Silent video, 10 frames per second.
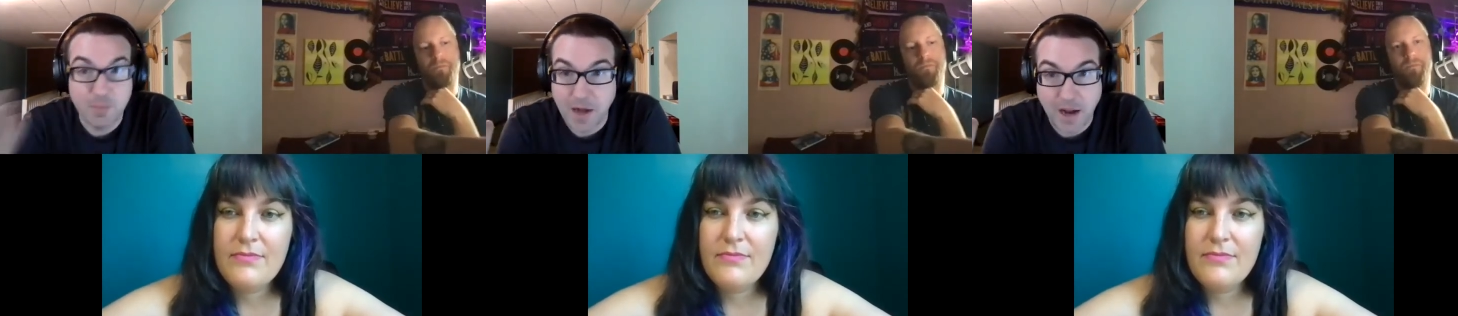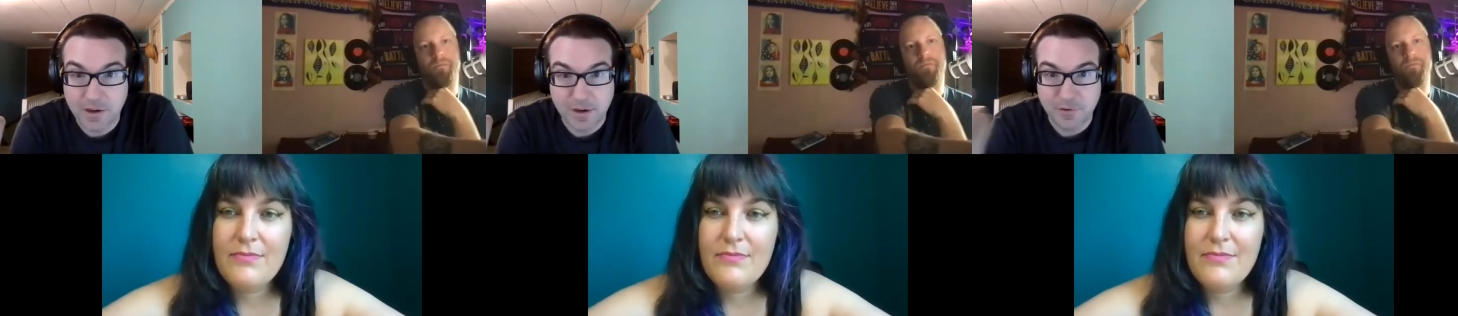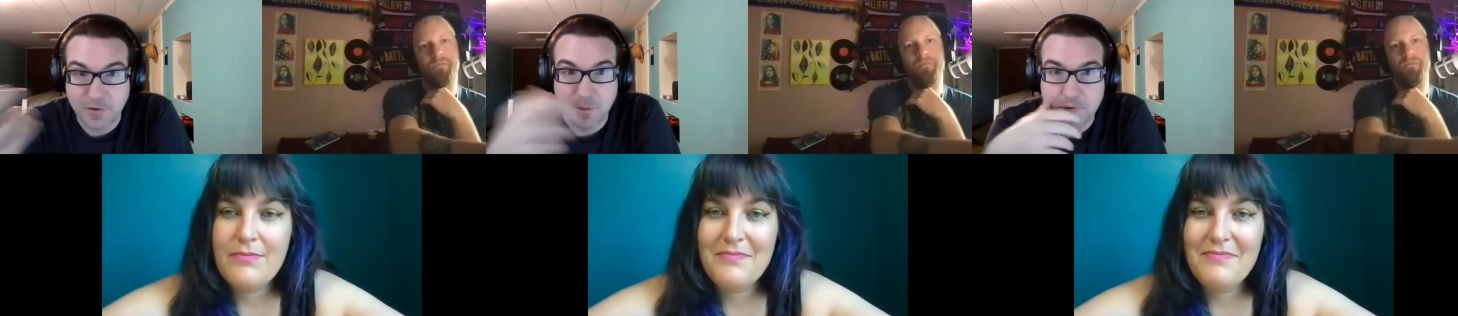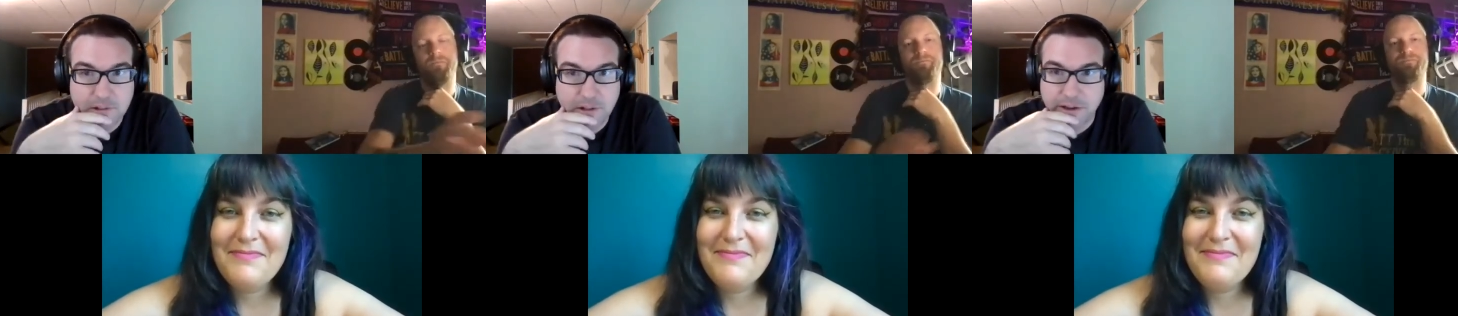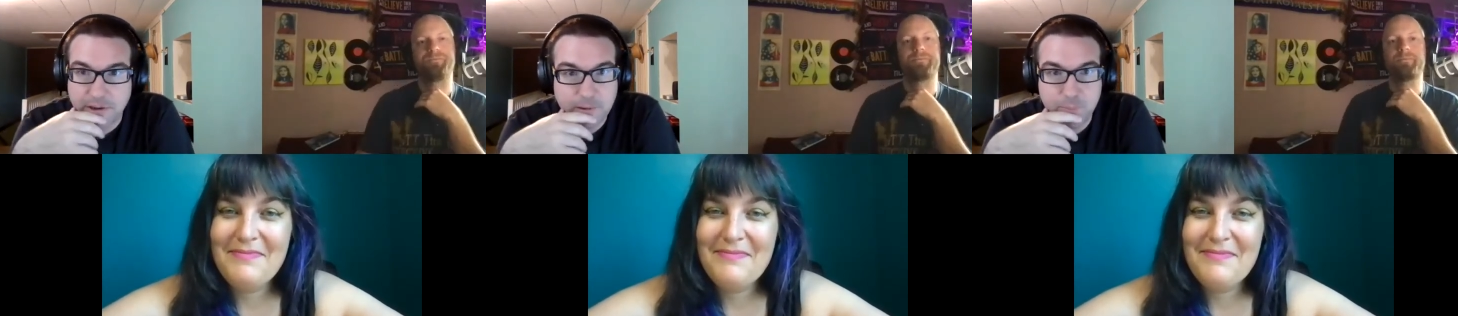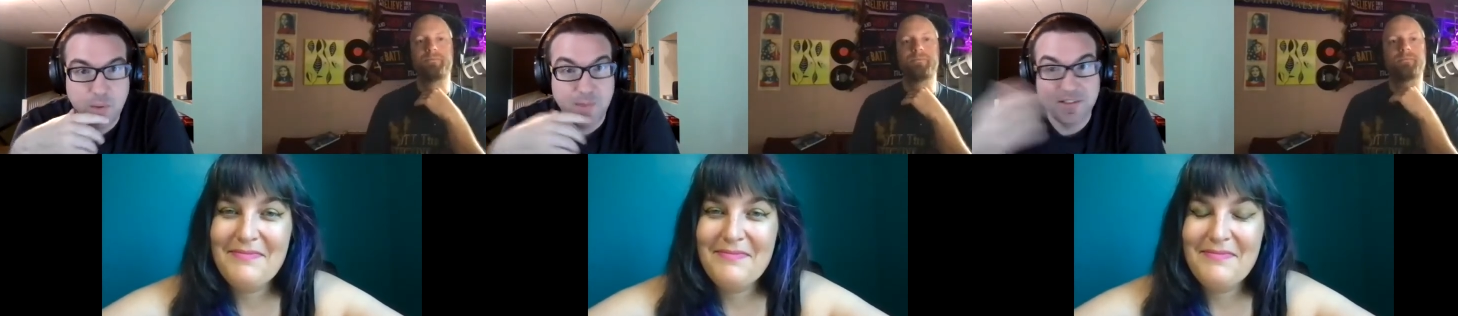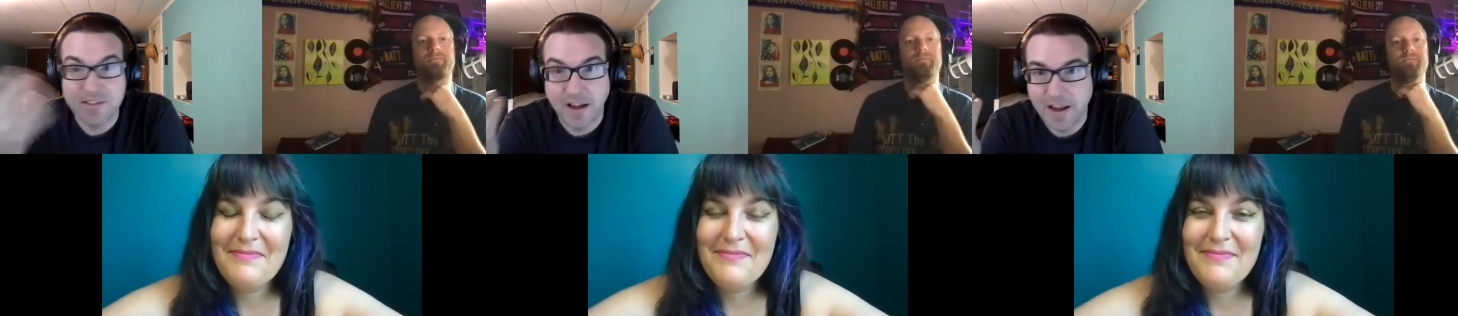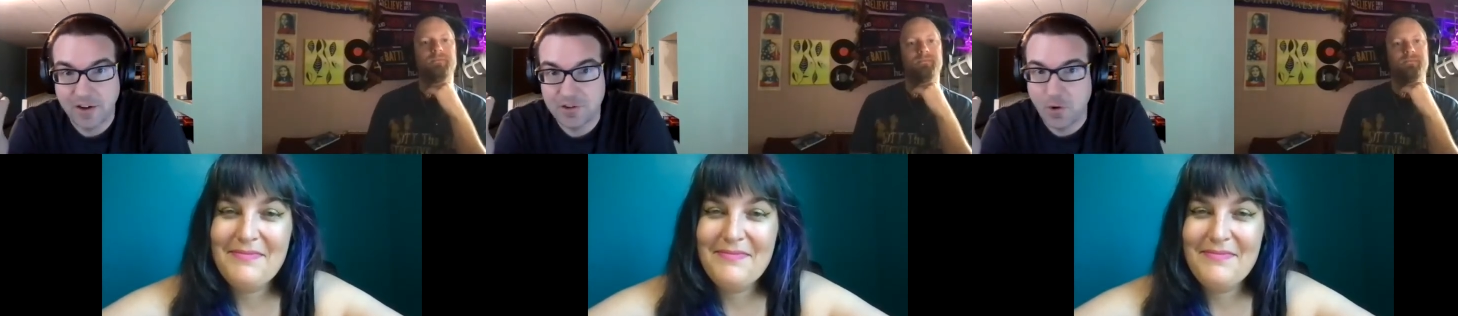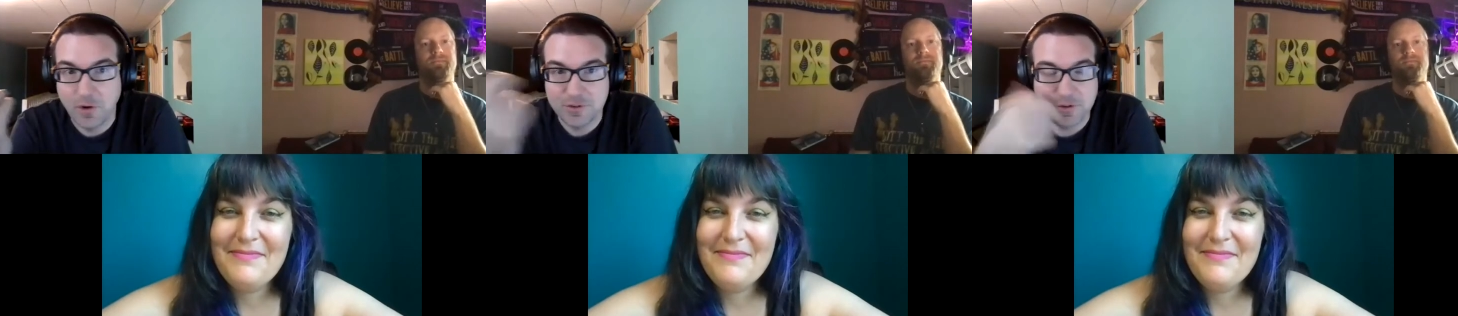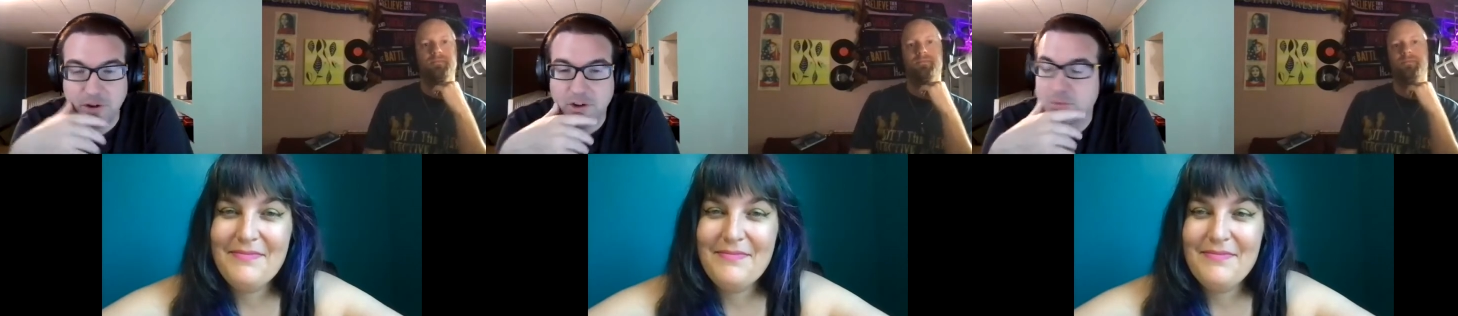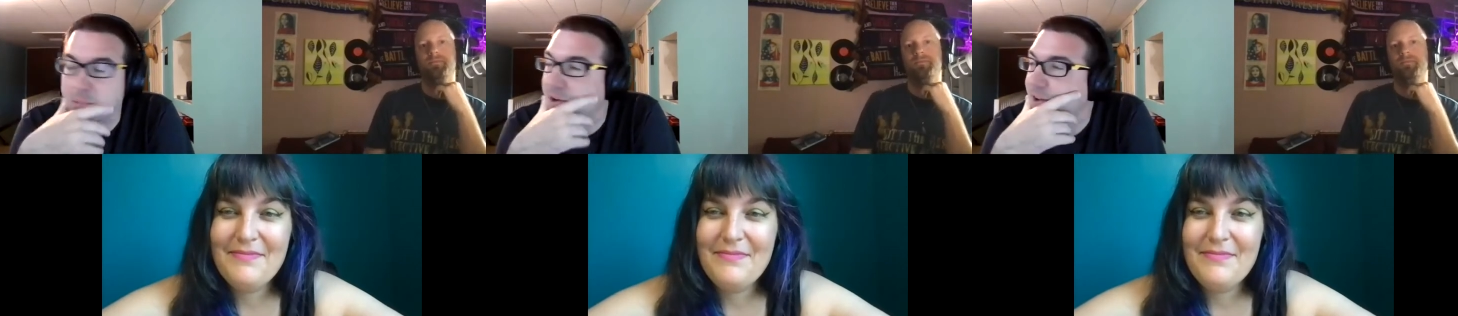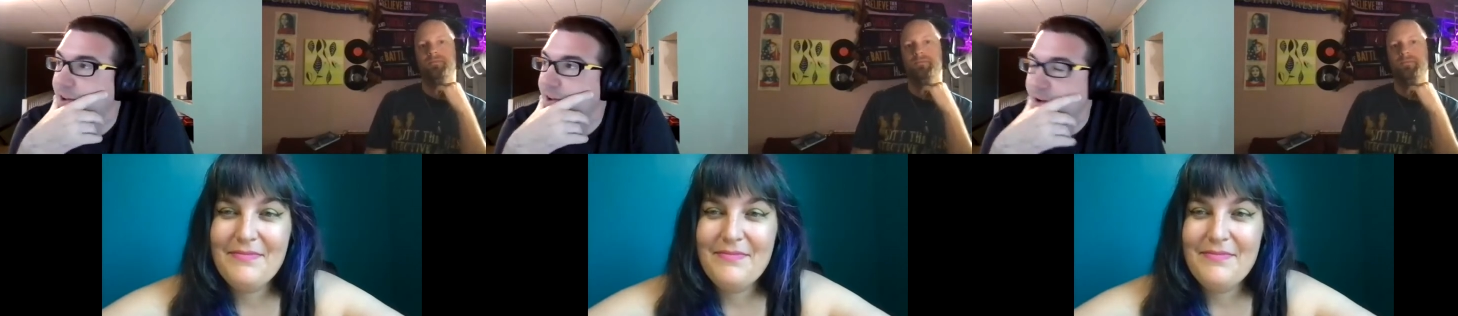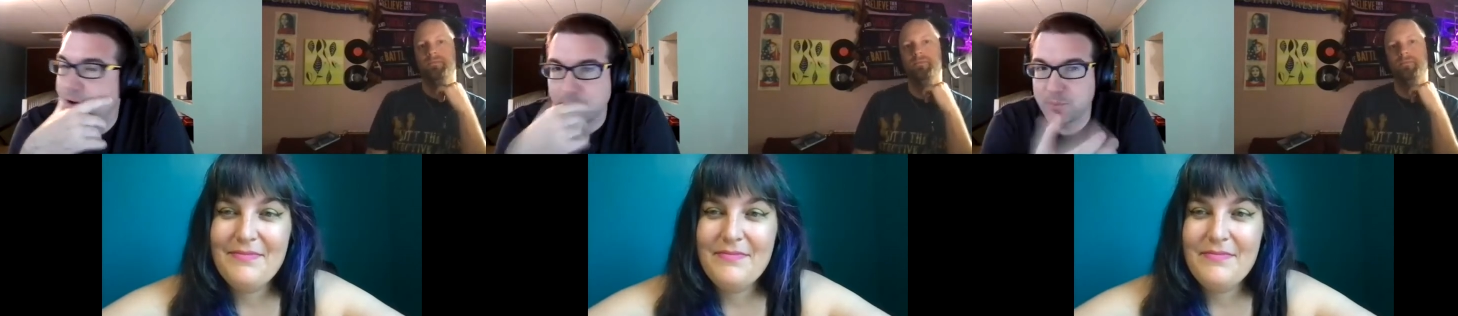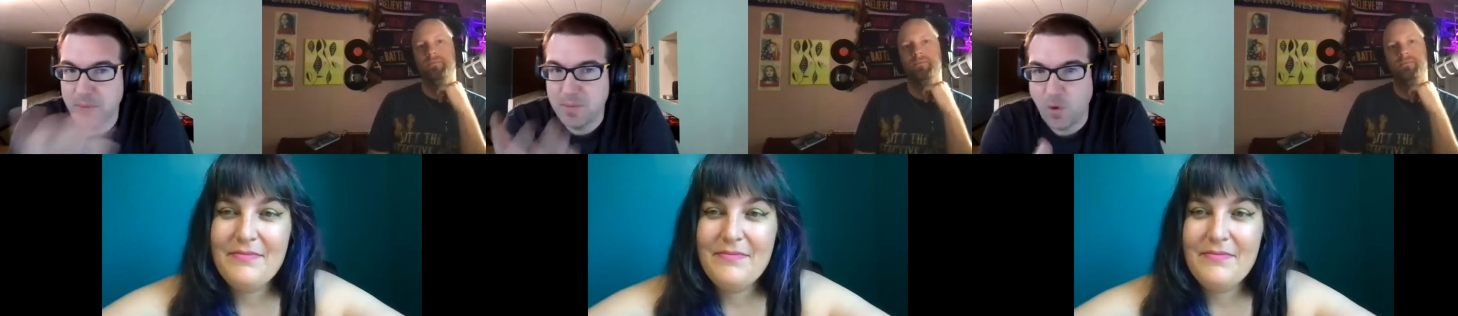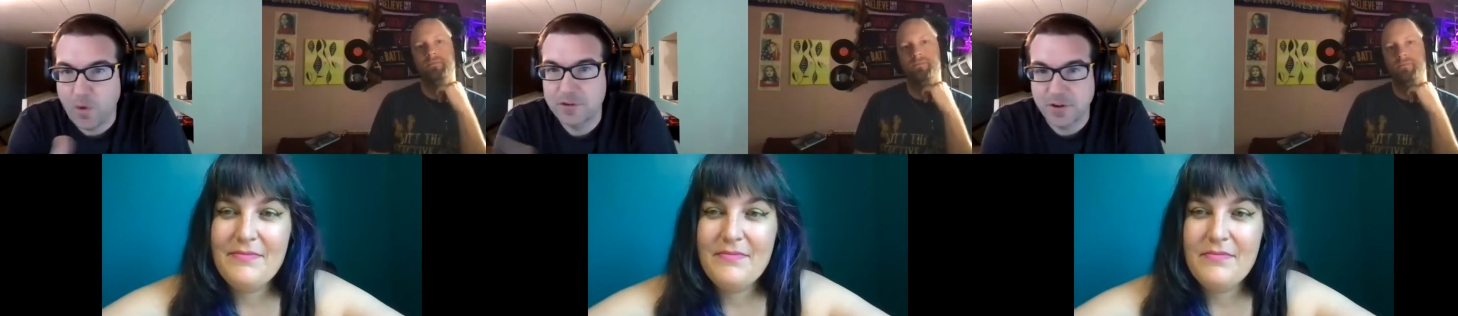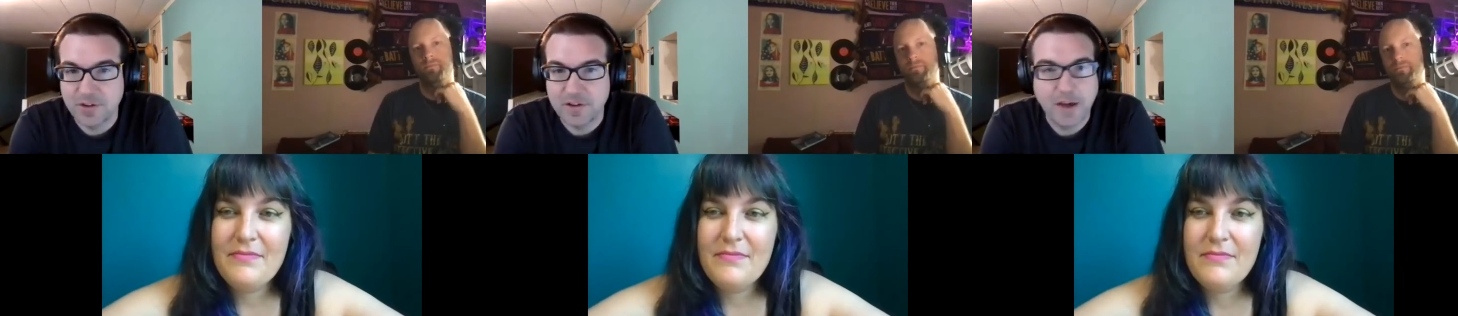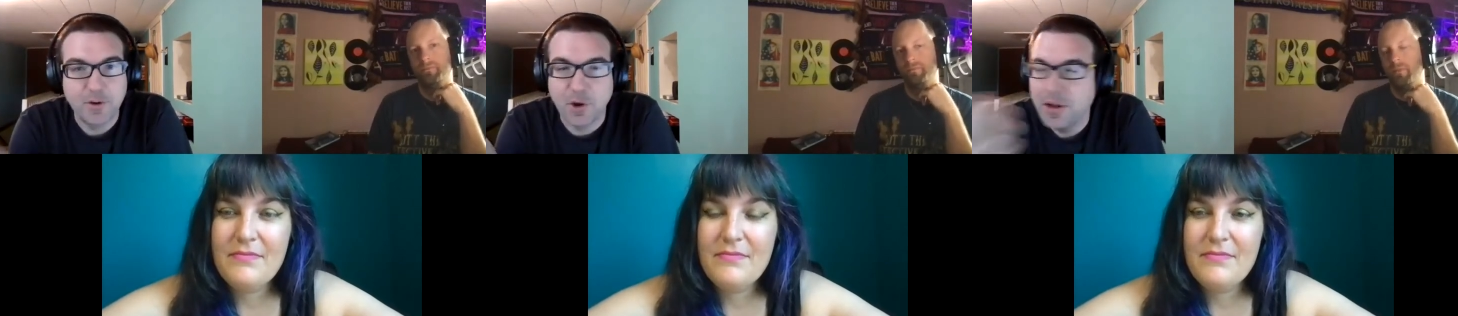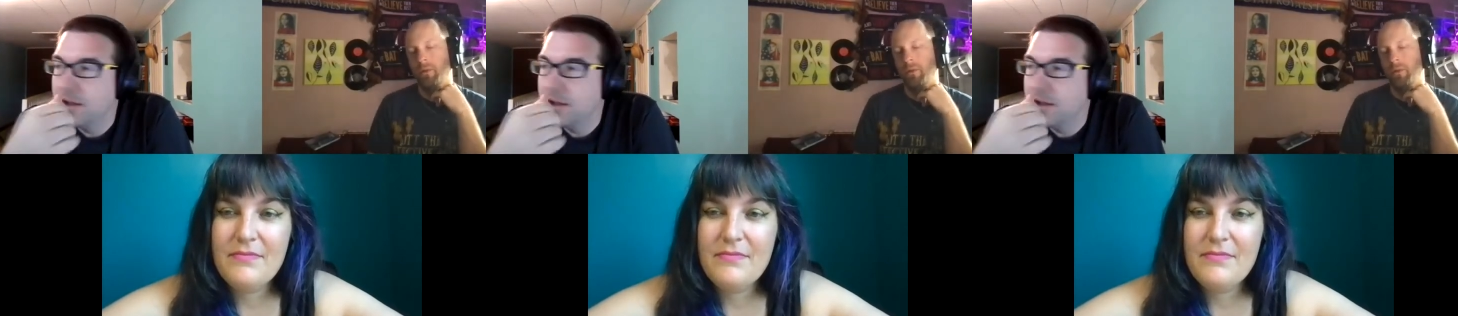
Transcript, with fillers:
Speaker 1: I had to confirm. Maybe it's not actually oyster sauce, but or maybe oyster does it. I don't know.